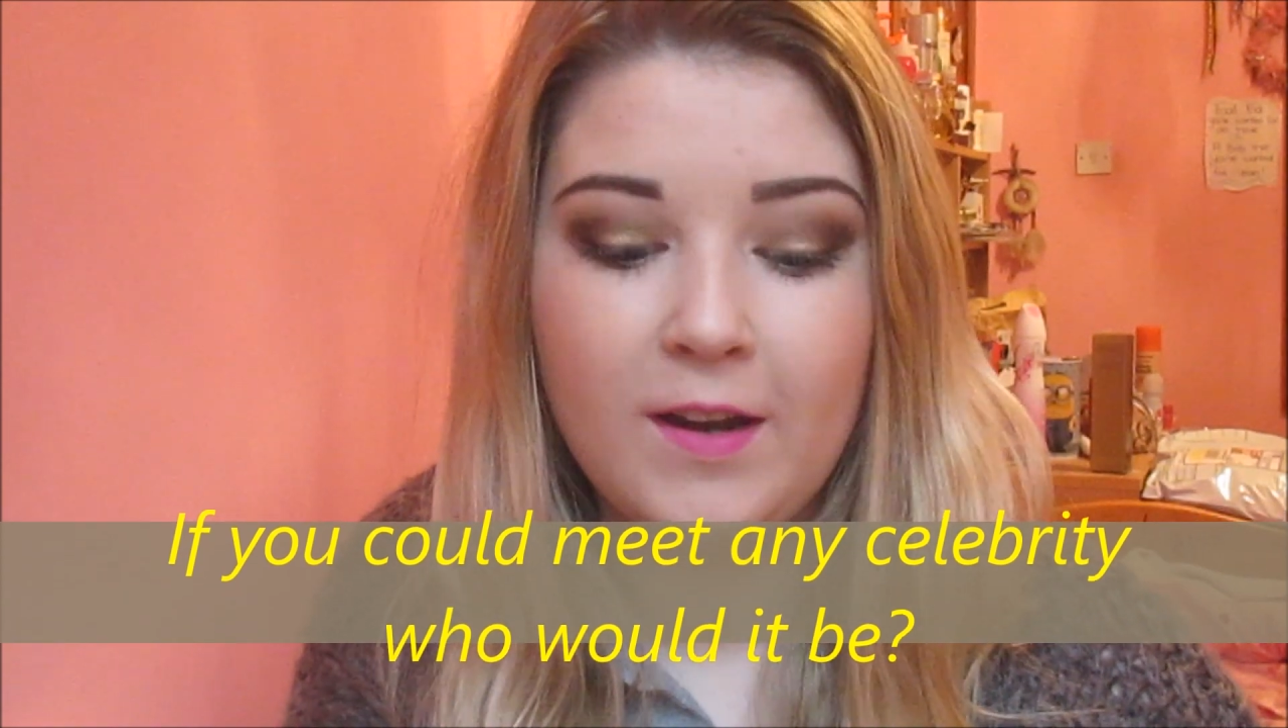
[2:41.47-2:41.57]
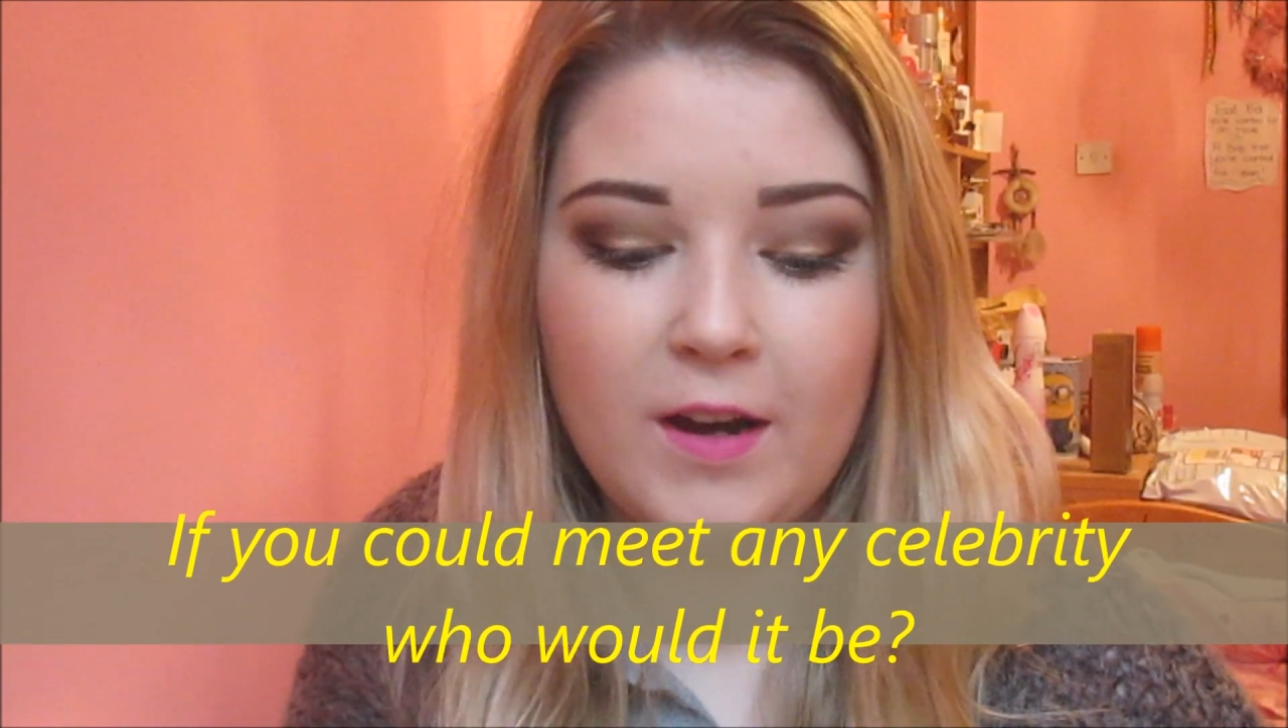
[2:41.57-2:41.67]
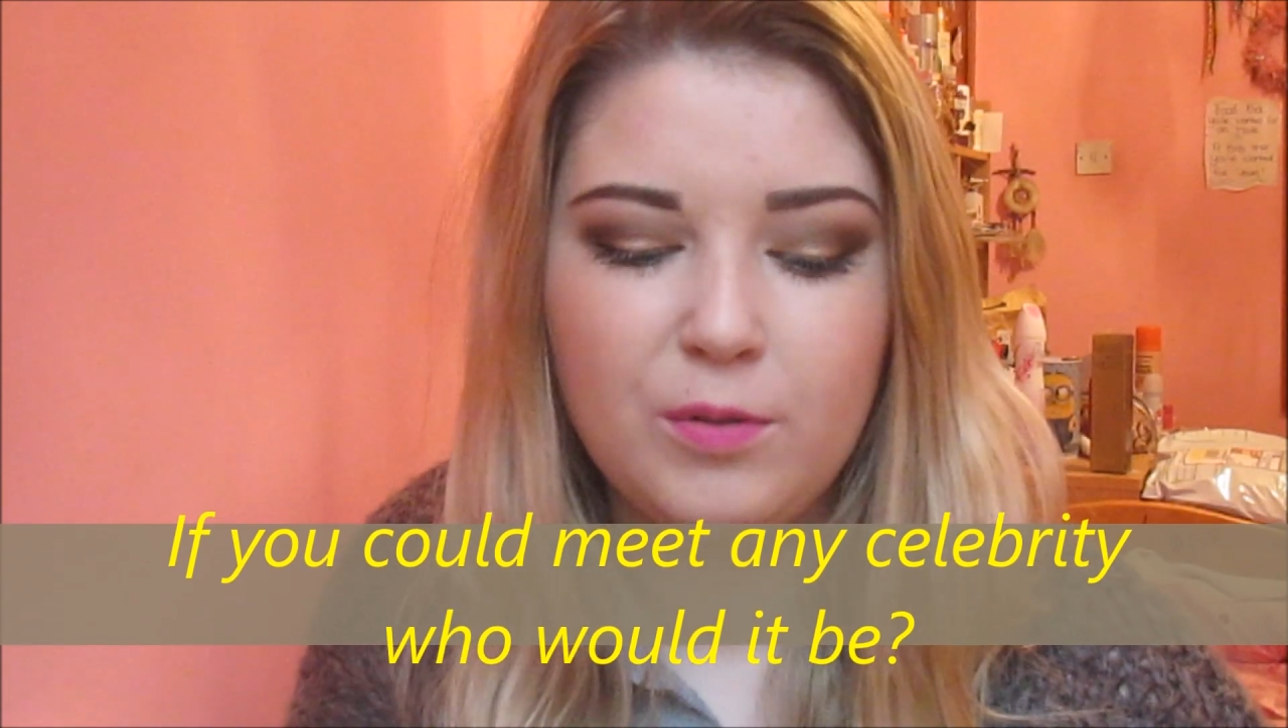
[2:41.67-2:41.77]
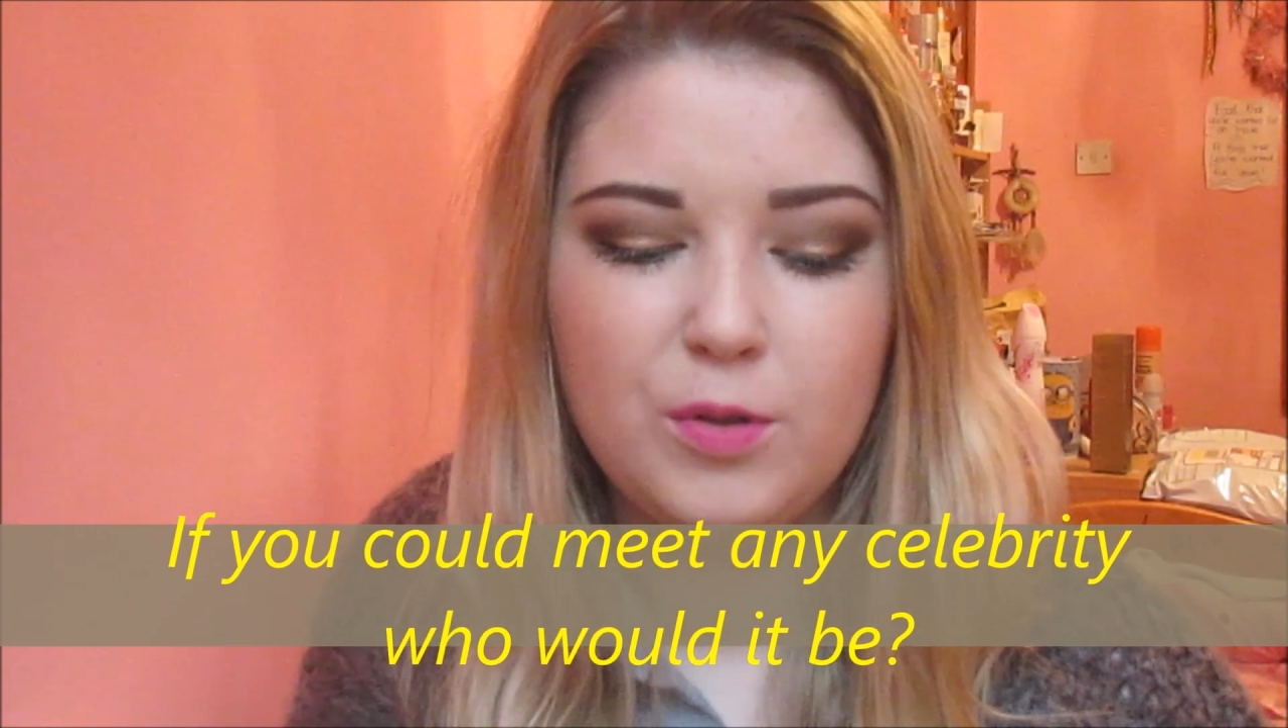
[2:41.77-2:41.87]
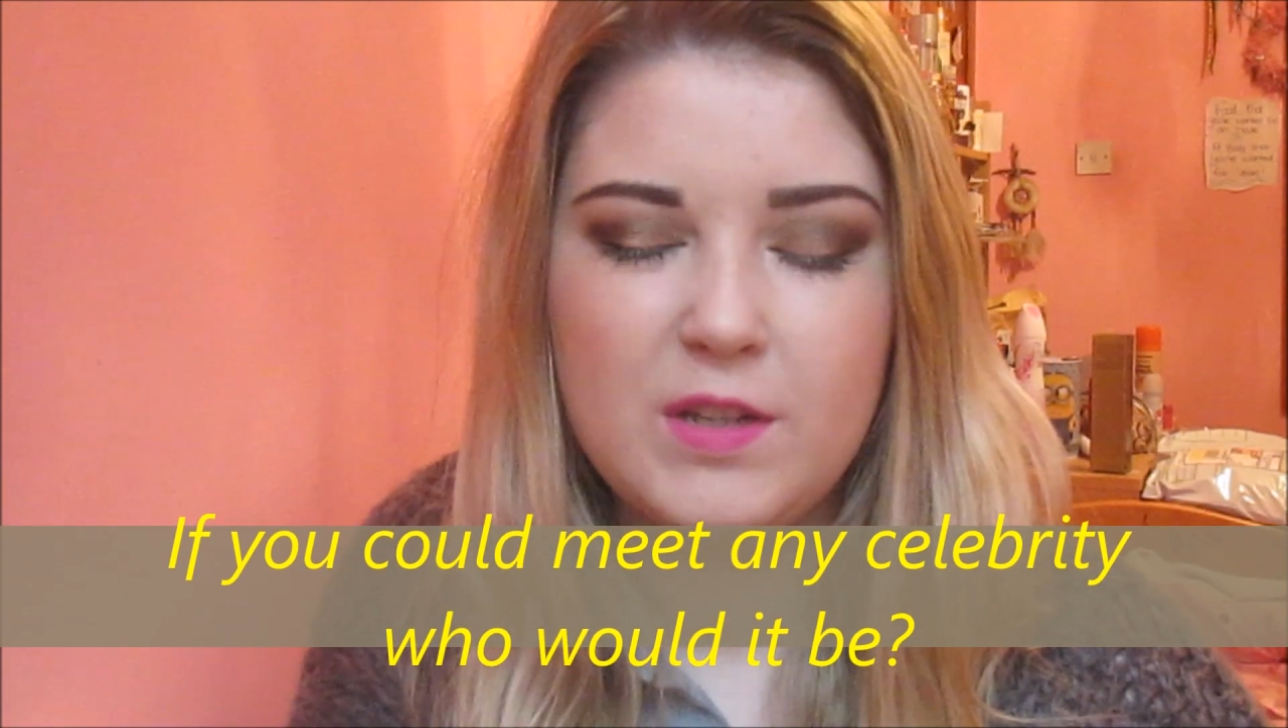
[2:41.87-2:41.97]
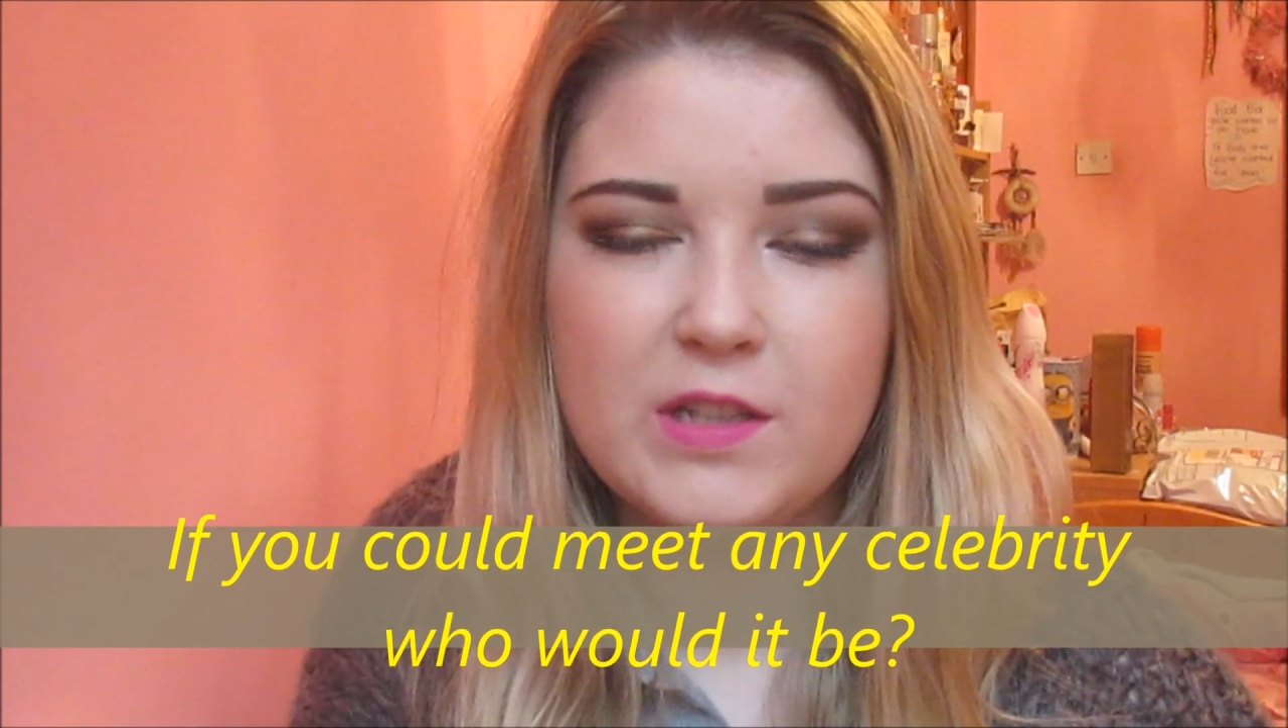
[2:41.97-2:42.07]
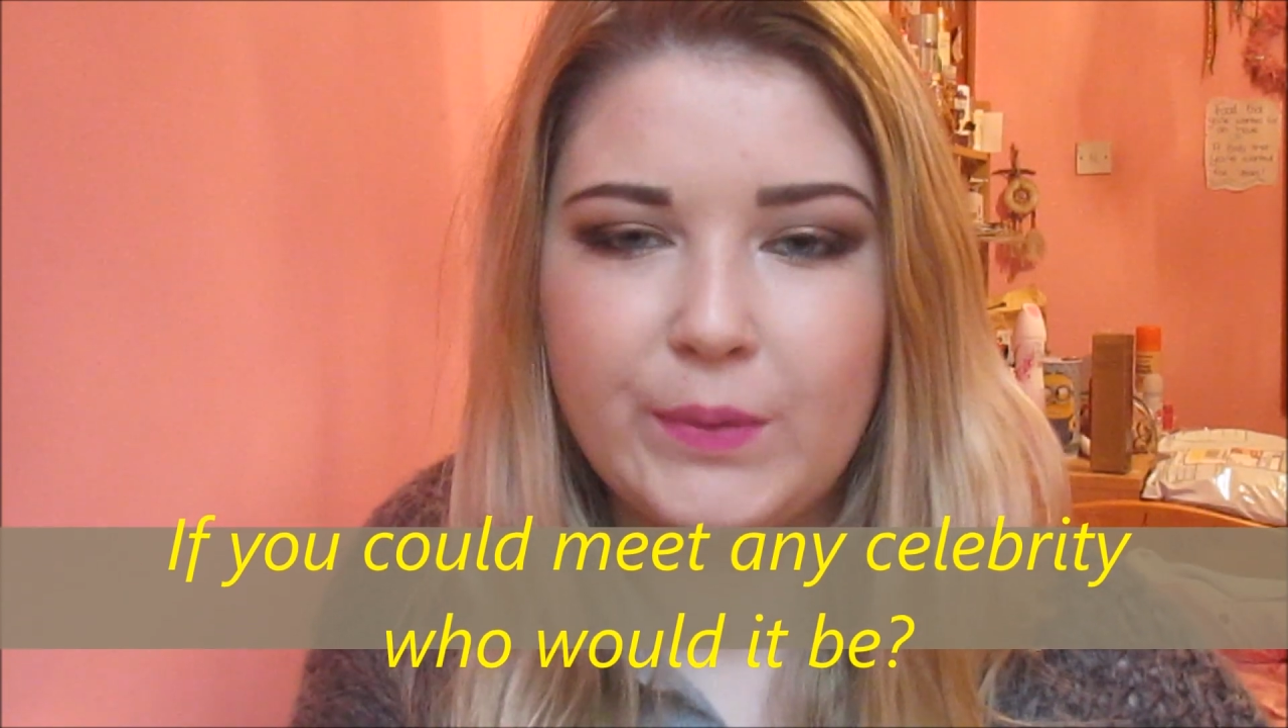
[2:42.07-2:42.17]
I wrote these